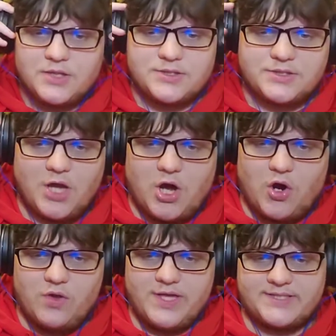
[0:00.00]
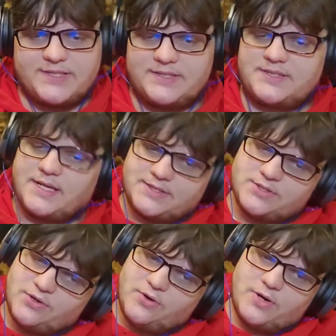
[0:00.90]
So, this is
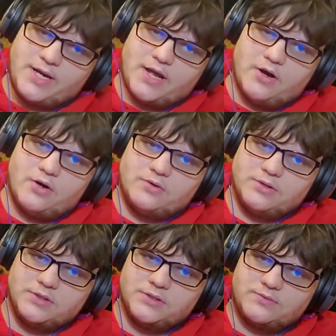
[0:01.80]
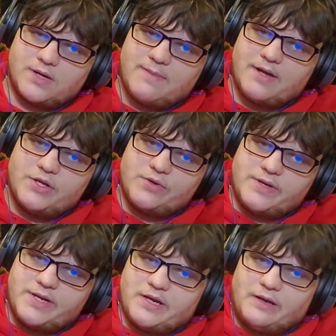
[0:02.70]
studio. What am I
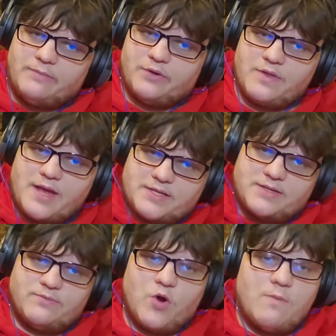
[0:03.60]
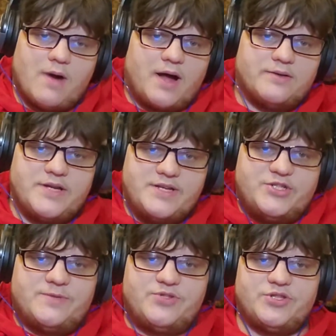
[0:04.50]
doing here? I'm doing like some robot
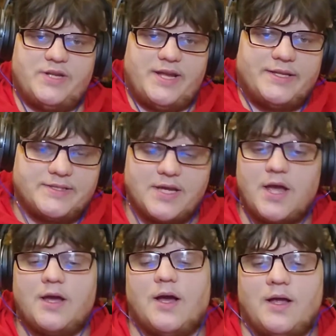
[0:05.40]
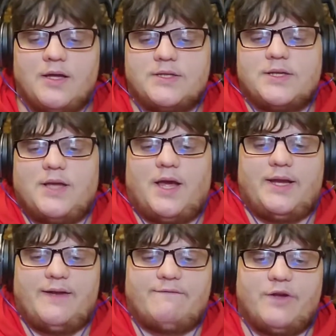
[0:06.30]
Egyptian dance. Uh,
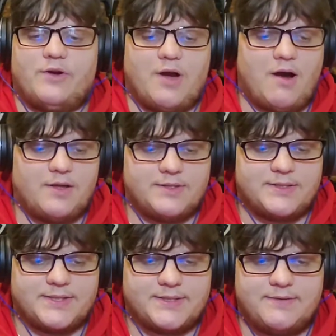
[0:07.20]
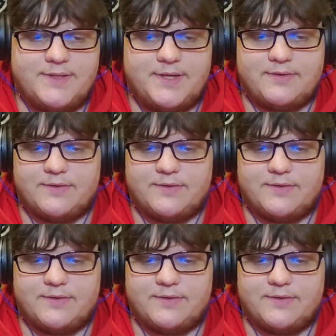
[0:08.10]
yeah, Phil Collins, studio.